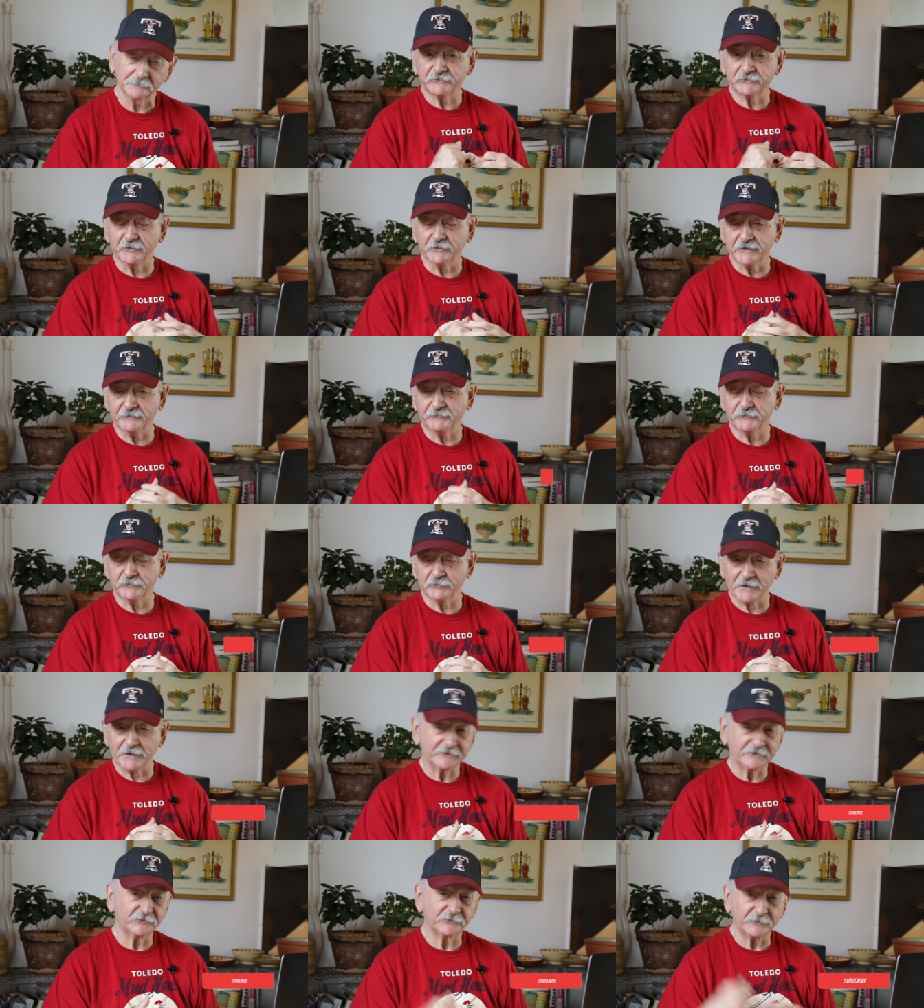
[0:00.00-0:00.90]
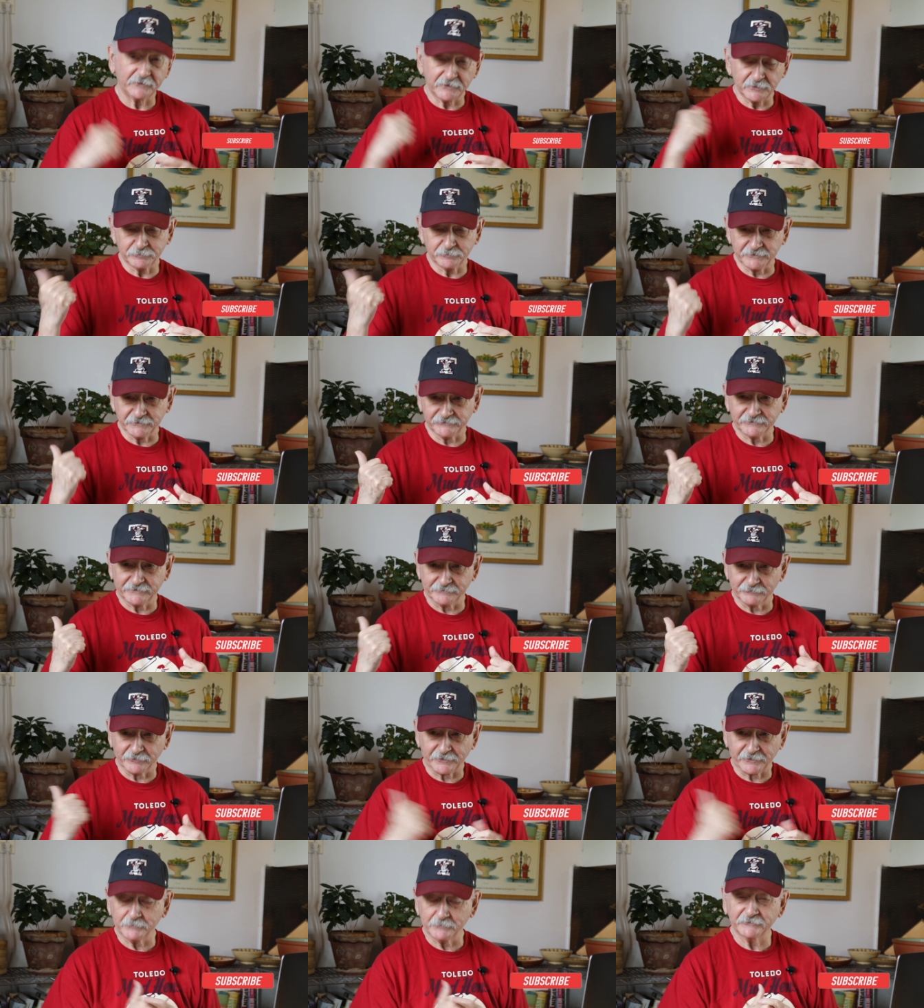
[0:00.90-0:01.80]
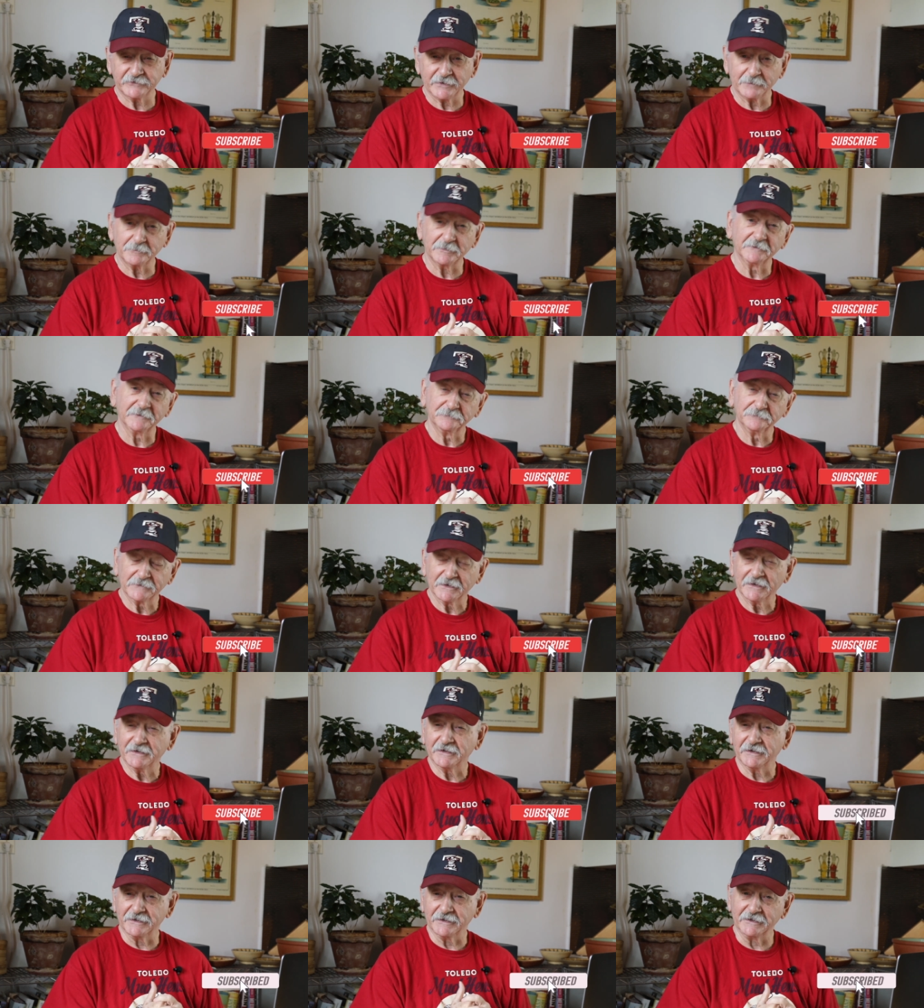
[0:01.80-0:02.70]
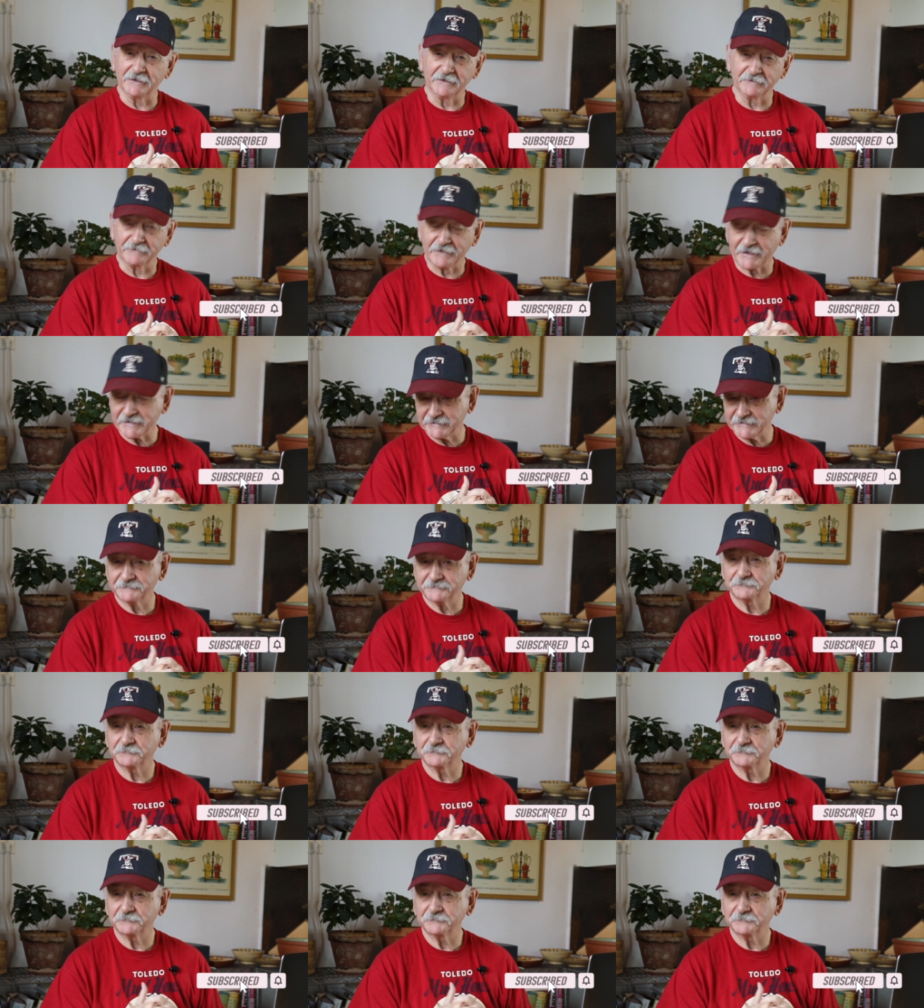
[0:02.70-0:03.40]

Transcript: So if you like this video, please give it a thumbs up, uh, like it.